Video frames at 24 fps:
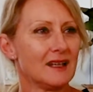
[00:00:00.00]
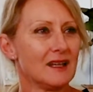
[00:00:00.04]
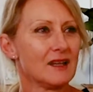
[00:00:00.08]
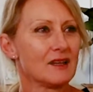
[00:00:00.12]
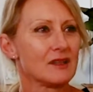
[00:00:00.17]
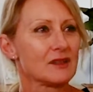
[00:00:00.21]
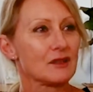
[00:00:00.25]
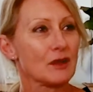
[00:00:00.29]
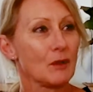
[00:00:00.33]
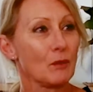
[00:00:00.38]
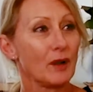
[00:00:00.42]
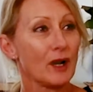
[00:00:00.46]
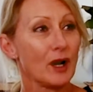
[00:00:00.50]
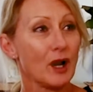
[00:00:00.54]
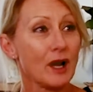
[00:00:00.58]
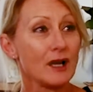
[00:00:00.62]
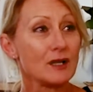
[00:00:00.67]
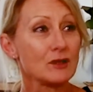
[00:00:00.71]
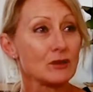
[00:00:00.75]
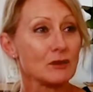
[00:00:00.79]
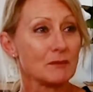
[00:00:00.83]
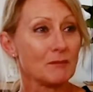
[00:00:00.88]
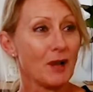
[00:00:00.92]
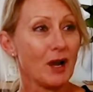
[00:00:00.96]
So when I
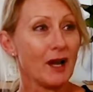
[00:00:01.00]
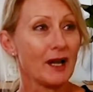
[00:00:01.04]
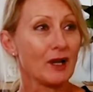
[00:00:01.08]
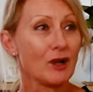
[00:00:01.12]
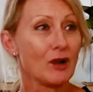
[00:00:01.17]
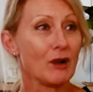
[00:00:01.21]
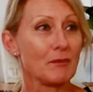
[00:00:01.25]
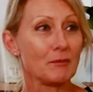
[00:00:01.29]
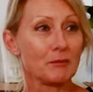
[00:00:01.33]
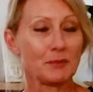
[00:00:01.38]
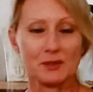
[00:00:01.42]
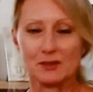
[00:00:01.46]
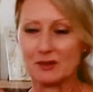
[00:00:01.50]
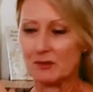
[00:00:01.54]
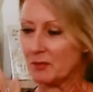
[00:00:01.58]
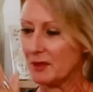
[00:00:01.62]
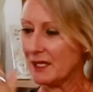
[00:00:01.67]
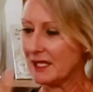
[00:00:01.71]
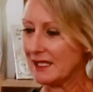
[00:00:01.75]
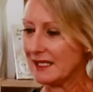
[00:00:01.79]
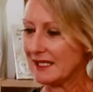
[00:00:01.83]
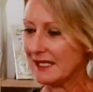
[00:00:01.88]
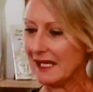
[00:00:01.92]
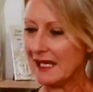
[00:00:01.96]
do my compost
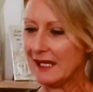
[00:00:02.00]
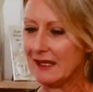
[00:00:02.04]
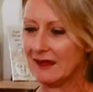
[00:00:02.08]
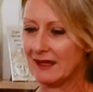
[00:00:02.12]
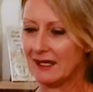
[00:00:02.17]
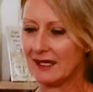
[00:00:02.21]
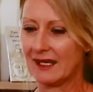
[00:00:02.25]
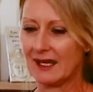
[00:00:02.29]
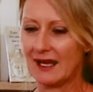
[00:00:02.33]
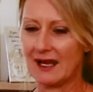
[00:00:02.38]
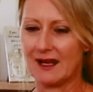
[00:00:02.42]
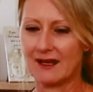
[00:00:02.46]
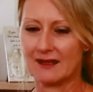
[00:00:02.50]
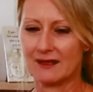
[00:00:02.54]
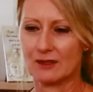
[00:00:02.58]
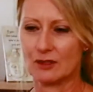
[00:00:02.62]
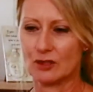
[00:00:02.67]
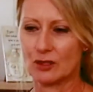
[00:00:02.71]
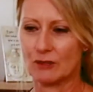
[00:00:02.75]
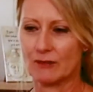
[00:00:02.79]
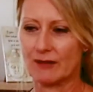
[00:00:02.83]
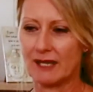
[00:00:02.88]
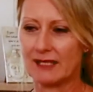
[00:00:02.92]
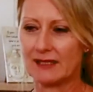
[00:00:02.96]
bins in the garden
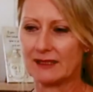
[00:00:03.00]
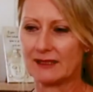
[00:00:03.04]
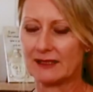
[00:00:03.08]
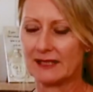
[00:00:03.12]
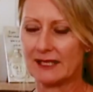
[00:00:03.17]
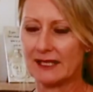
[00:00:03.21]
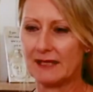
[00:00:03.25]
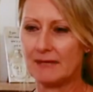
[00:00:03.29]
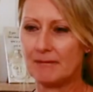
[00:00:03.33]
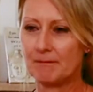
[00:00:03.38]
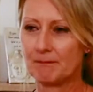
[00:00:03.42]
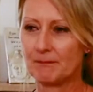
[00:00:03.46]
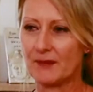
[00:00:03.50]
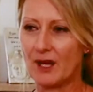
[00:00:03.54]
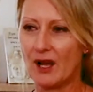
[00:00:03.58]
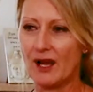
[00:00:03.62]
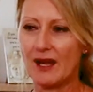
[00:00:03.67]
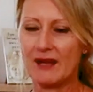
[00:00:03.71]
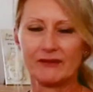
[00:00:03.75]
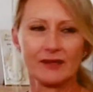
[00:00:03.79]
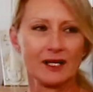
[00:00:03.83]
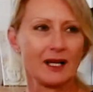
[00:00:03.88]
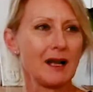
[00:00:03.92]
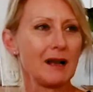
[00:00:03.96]
directly, I
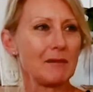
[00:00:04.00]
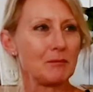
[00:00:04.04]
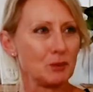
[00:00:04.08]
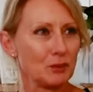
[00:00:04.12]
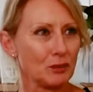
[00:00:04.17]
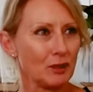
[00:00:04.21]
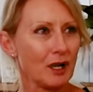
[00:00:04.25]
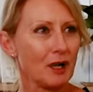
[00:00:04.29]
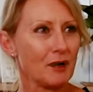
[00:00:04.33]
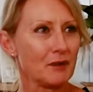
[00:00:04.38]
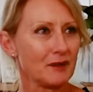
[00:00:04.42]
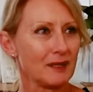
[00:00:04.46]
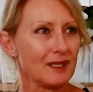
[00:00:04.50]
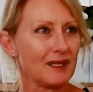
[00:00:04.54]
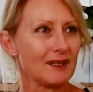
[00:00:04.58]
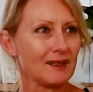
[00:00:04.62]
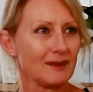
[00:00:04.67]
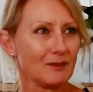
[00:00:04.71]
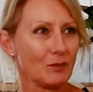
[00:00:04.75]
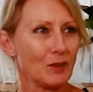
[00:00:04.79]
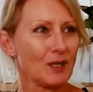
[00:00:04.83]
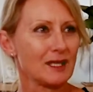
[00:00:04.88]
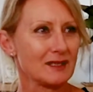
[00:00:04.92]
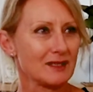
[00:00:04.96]
have a couple going at
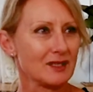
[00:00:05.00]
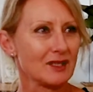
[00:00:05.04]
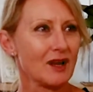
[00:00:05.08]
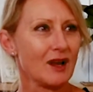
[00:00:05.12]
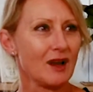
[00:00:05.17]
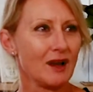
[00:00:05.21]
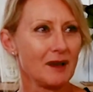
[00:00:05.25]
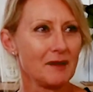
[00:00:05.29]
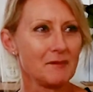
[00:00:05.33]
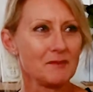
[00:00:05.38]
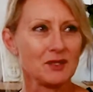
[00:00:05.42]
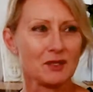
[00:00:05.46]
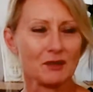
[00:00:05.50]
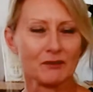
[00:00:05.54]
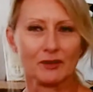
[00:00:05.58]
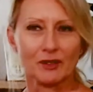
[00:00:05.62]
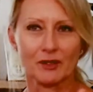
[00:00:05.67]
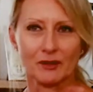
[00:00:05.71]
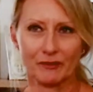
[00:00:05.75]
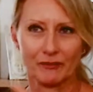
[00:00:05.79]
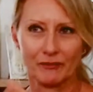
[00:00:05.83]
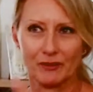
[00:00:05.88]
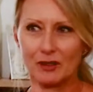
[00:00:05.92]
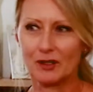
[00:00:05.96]
one time. So I've got a
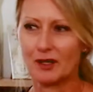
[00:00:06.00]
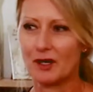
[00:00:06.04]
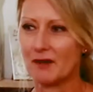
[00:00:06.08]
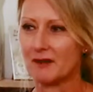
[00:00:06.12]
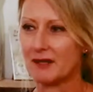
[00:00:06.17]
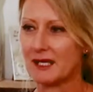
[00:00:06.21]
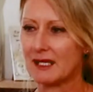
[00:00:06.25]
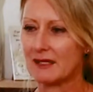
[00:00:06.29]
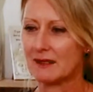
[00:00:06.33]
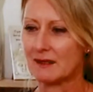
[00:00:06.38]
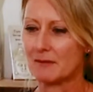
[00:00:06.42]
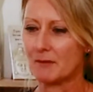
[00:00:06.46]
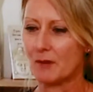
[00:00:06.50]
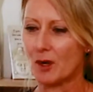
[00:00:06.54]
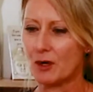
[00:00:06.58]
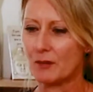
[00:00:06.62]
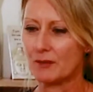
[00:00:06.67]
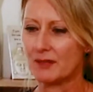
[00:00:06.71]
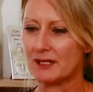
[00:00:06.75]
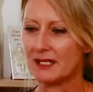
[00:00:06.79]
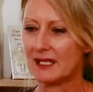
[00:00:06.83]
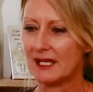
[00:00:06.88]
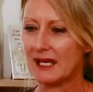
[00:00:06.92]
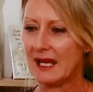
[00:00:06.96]
few going at the moment.